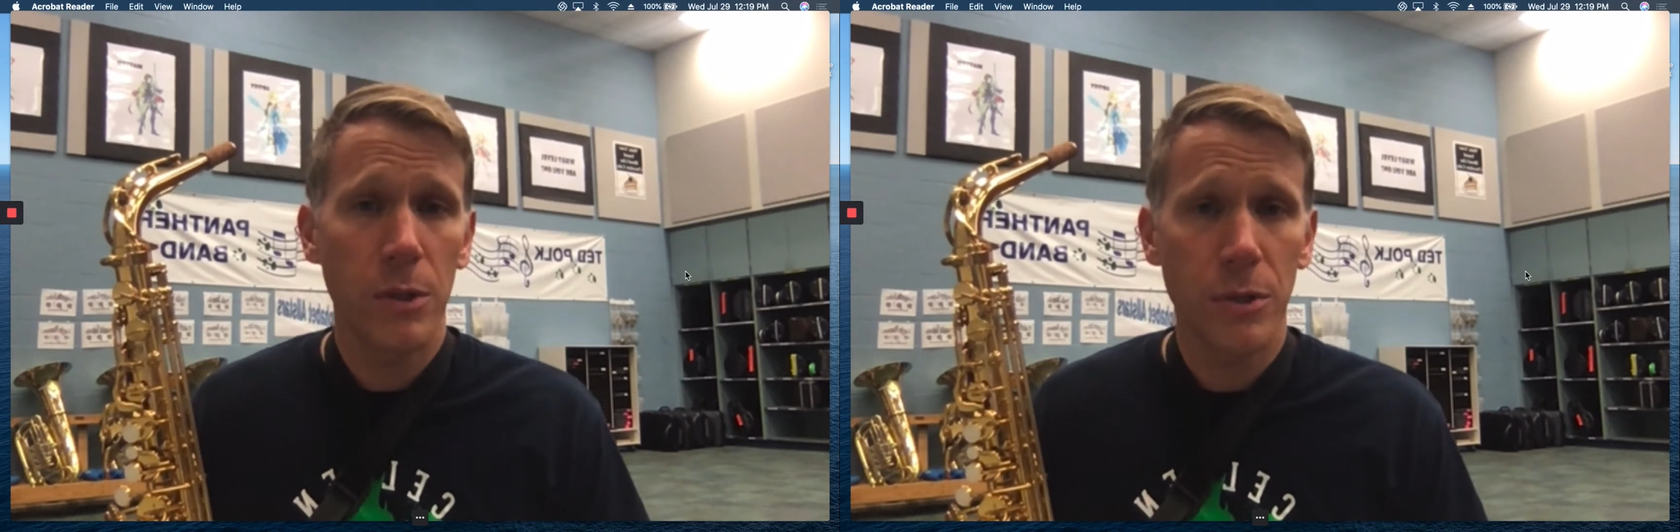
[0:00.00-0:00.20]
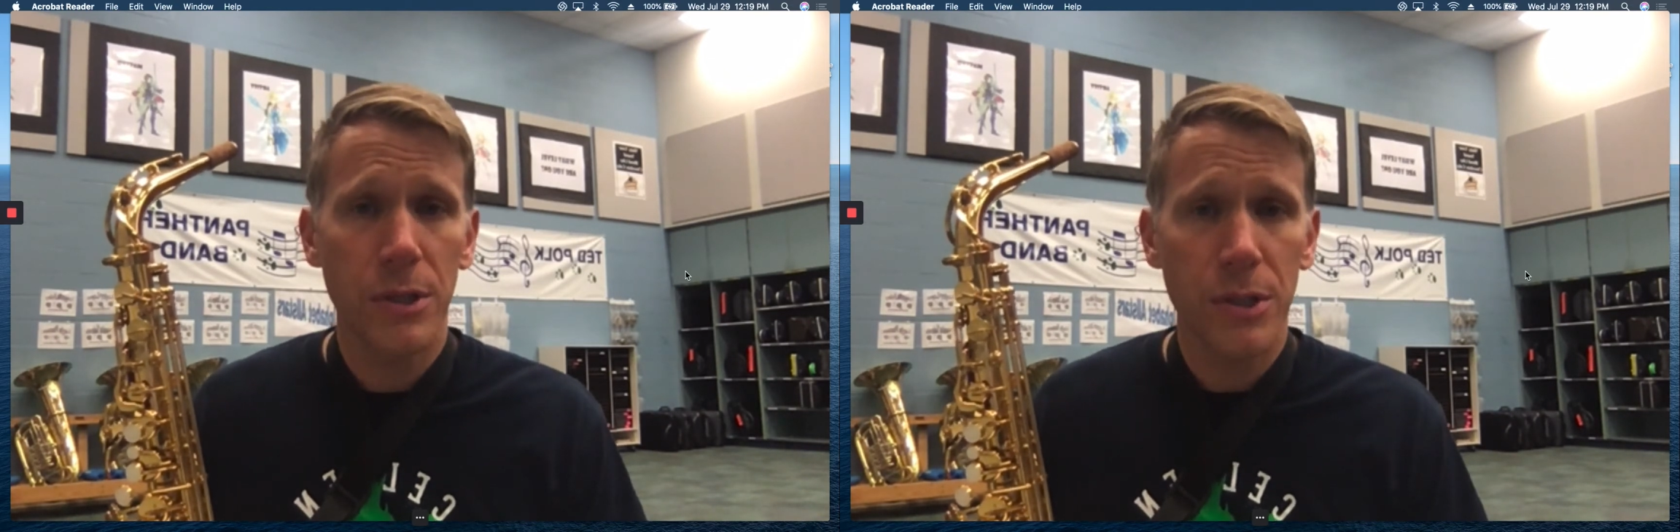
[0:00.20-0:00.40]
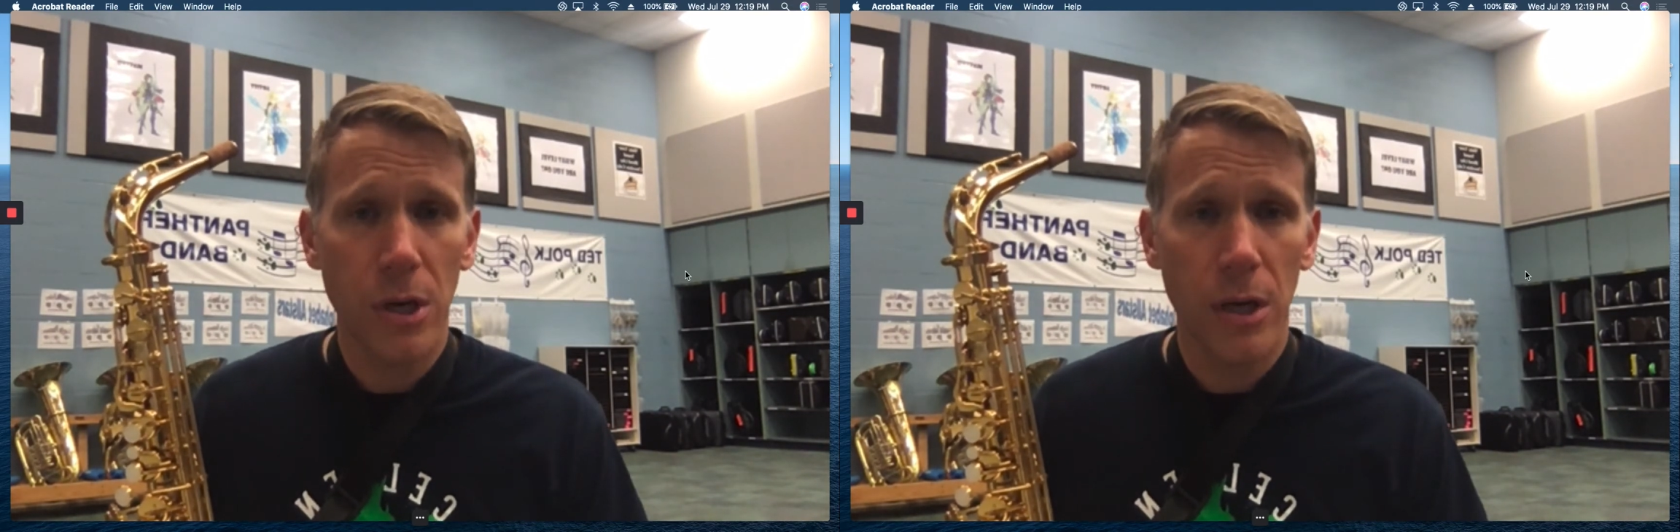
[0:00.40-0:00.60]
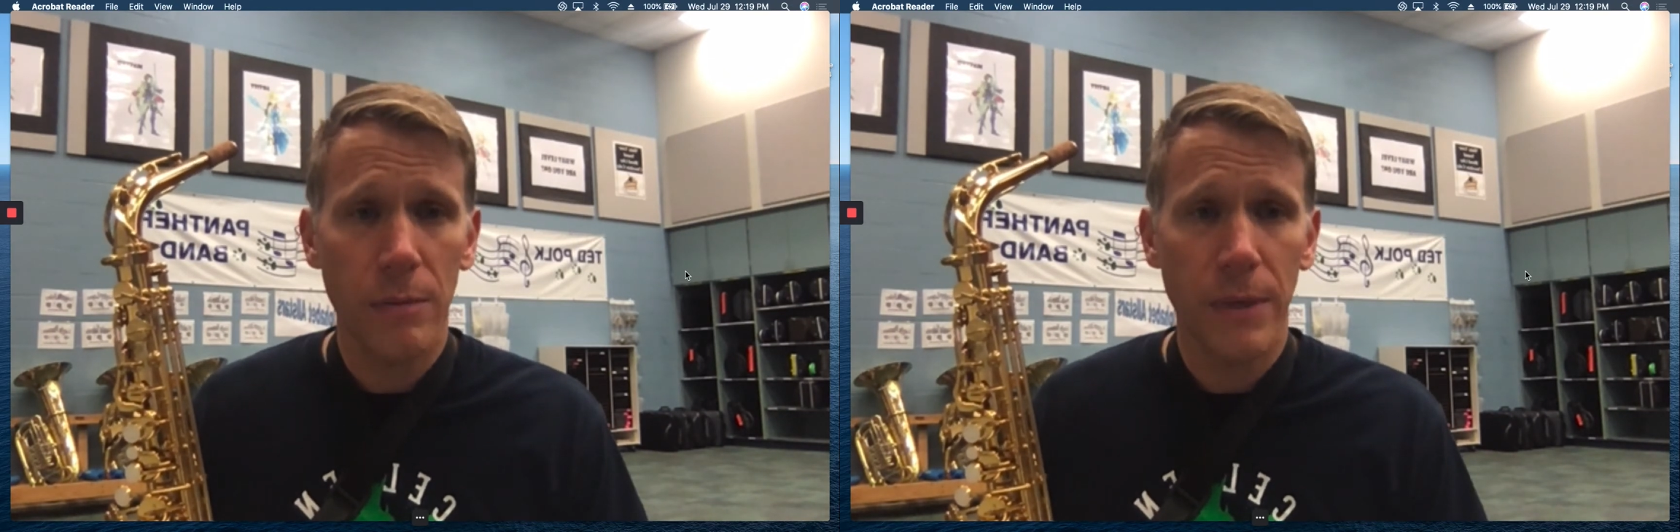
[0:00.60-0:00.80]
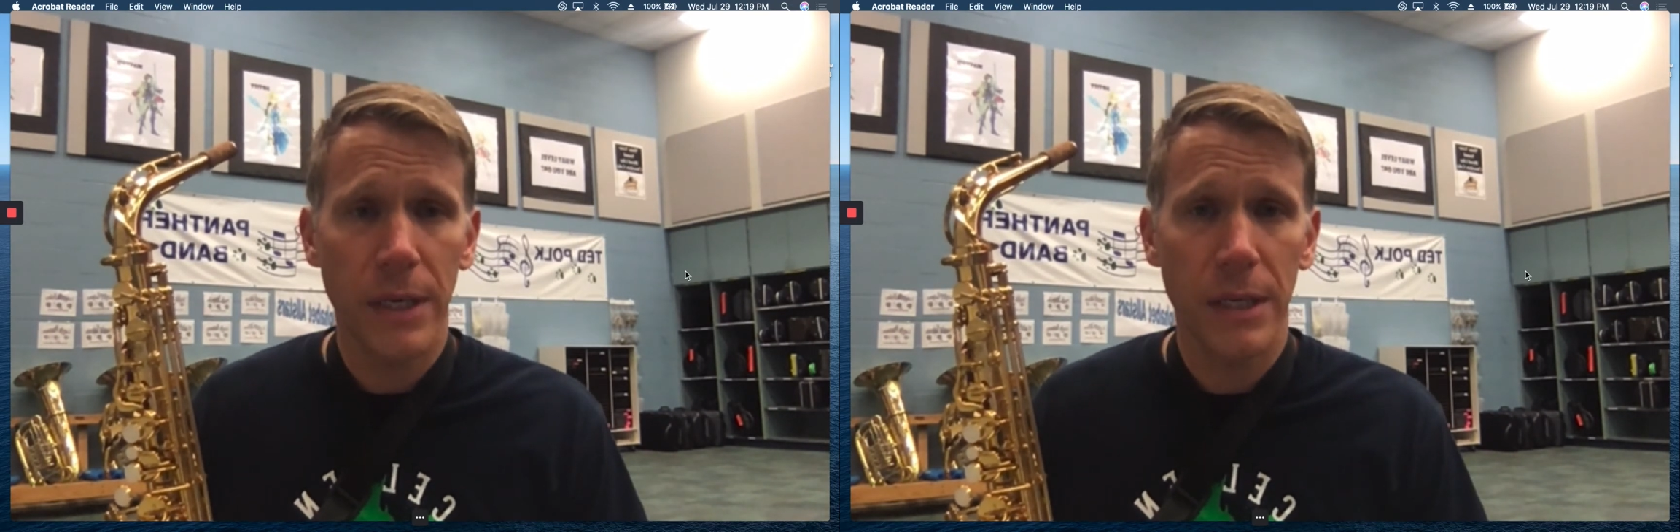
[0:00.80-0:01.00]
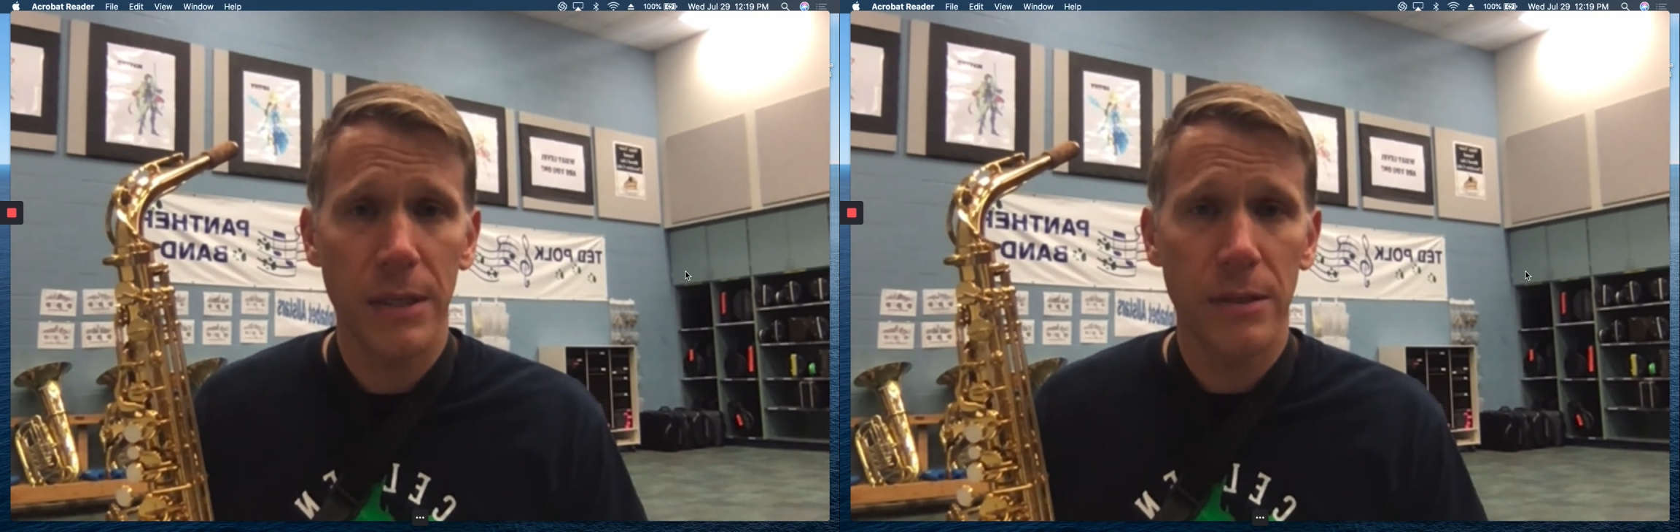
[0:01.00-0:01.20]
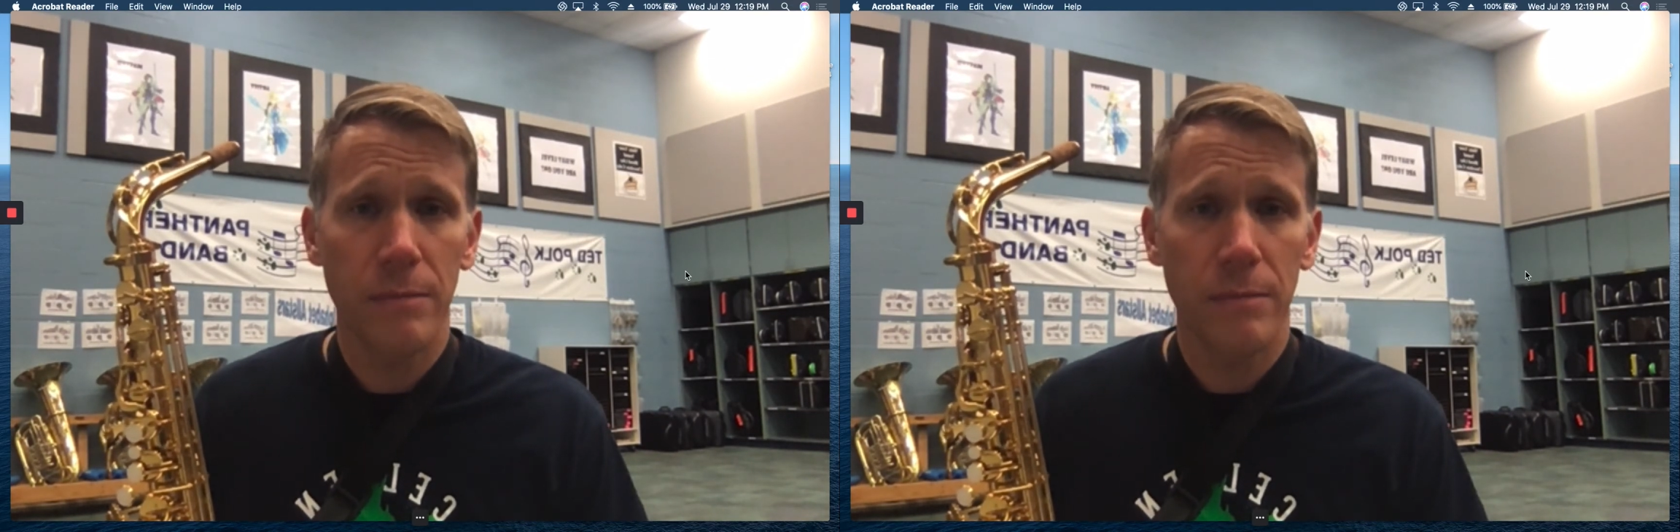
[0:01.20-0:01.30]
to start is